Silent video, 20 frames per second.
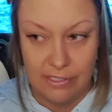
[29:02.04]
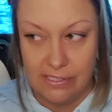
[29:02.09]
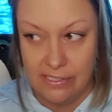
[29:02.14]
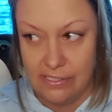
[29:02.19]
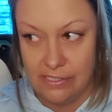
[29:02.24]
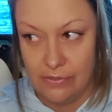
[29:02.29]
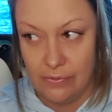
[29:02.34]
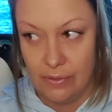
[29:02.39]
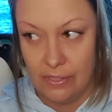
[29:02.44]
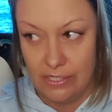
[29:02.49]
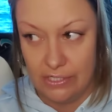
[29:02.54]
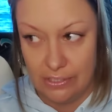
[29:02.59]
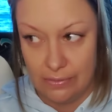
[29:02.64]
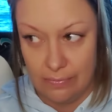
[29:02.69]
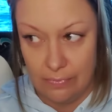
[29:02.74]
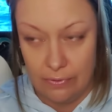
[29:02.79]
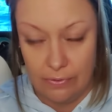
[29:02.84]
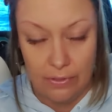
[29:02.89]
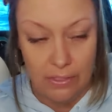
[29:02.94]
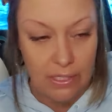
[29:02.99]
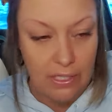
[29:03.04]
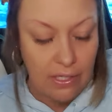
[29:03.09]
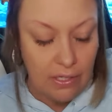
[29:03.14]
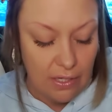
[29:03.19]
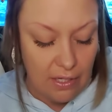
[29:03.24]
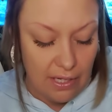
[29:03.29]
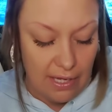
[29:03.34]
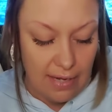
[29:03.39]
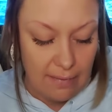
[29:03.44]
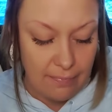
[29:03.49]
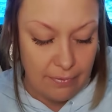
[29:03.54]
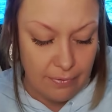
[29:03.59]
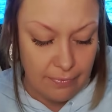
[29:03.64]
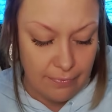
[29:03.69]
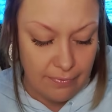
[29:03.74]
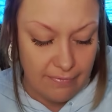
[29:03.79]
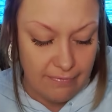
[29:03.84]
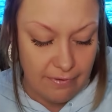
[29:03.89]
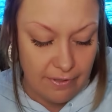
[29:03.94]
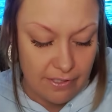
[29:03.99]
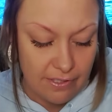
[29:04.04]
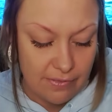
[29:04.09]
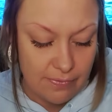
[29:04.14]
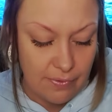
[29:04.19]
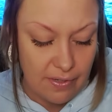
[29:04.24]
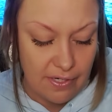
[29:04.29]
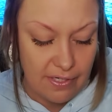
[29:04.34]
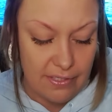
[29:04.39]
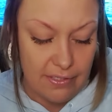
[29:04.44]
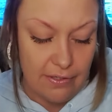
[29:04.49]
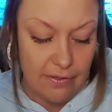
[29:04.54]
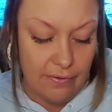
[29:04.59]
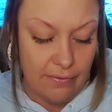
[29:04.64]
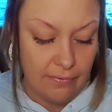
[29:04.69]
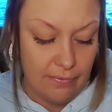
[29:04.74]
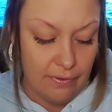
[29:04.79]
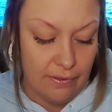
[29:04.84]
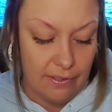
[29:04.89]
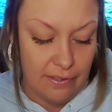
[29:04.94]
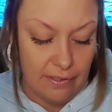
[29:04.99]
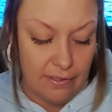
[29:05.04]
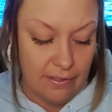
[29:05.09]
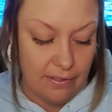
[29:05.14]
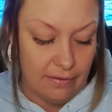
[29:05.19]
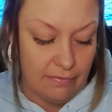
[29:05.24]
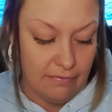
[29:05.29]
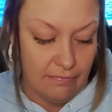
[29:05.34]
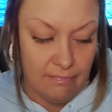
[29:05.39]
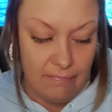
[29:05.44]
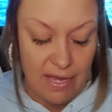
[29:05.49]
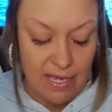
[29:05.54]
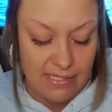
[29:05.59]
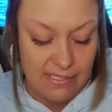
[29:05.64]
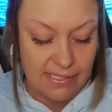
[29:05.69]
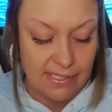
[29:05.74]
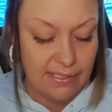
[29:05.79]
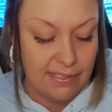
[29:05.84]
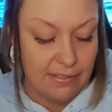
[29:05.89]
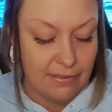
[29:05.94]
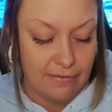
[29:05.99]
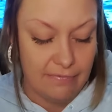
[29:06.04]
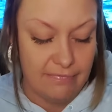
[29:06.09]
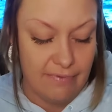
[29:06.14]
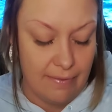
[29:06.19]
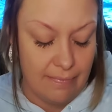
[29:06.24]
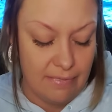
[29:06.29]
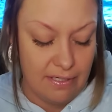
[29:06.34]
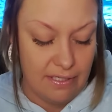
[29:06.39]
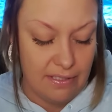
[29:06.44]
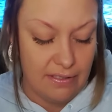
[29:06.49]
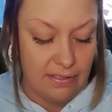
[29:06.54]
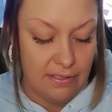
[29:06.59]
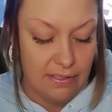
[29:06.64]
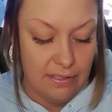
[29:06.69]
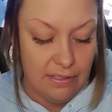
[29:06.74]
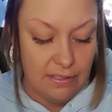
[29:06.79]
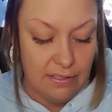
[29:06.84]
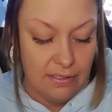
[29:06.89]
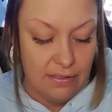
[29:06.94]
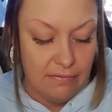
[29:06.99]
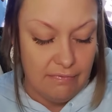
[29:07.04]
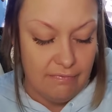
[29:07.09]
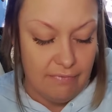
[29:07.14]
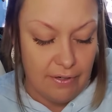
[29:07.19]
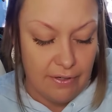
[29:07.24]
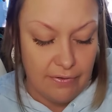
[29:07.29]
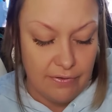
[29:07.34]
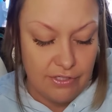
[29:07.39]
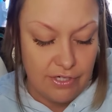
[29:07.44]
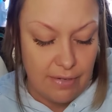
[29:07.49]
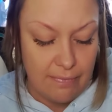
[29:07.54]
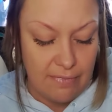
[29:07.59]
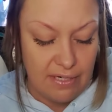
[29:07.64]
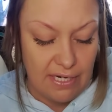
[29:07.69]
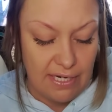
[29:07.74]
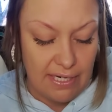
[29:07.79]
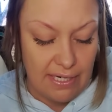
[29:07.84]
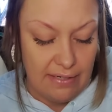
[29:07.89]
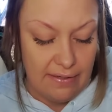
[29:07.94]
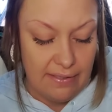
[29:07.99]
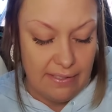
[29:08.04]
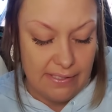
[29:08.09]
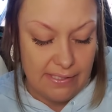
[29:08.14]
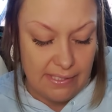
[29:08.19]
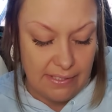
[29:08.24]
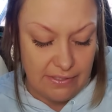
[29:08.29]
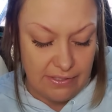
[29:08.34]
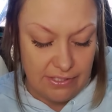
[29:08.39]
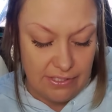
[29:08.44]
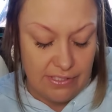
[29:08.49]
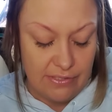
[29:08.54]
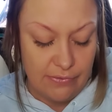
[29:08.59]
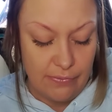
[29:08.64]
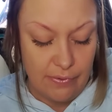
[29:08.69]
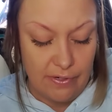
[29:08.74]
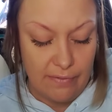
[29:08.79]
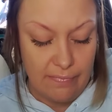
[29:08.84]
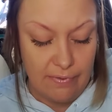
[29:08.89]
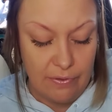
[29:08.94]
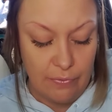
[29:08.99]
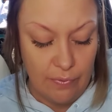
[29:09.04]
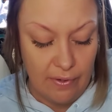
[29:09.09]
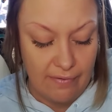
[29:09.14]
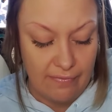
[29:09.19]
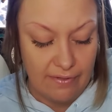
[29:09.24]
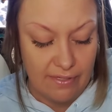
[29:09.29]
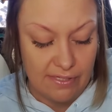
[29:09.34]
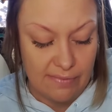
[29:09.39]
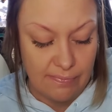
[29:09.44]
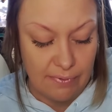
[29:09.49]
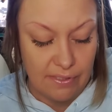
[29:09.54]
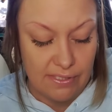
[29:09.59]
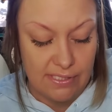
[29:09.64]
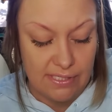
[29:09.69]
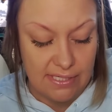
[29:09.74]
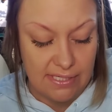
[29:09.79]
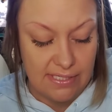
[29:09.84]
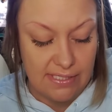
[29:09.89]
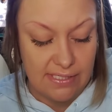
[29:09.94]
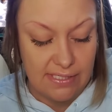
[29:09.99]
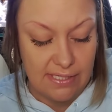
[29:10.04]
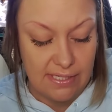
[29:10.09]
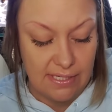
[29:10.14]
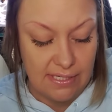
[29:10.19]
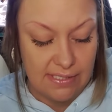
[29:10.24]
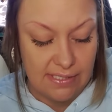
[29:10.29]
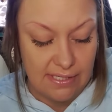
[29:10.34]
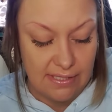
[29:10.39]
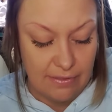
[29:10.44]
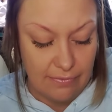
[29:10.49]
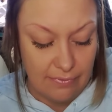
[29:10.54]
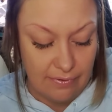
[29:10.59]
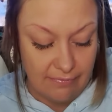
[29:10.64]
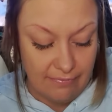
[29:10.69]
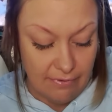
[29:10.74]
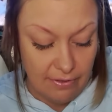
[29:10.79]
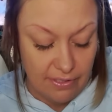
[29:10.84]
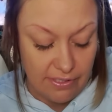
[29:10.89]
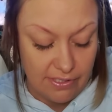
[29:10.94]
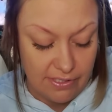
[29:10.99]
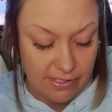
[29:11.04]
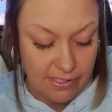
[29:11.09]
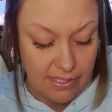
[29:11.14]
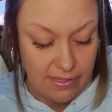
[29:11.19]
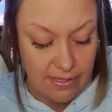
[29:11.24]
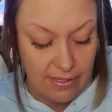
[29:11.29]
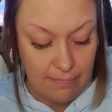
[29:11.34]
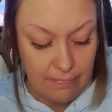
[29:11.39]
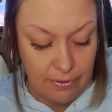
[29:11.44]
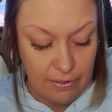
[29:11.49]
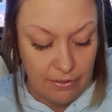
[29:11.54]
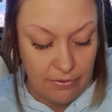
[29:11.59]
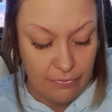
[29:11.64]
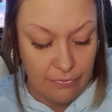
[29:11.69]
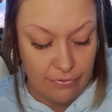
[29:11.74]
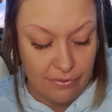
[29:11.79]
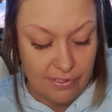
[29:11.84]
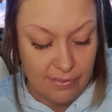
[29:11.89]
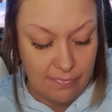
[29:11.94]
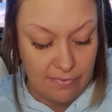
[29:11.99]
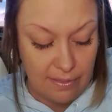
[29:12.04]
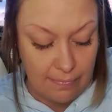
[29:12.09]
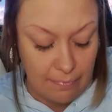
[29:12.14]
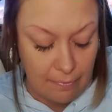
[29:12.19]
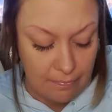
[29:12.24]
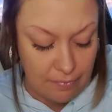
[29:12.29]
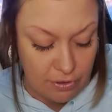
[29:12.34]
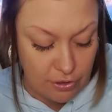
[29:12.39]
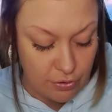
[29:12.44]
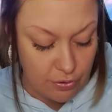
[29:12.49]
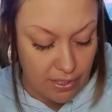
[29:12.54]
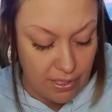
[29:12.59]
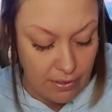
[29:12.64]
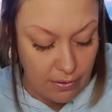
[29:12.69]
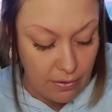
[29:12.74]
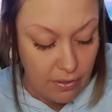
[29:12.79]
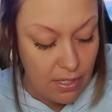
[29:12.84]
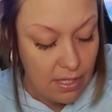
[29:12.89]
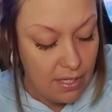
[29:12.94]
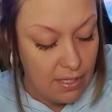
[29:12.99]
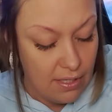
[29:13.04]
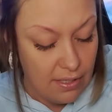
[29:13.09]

person's questionable. Emperor reverse, we already know. Masculine or feminine. Virgo, Gemini, Aries energy as well. But whoever this person is, is in the reverse. They put you through some type of betrayal,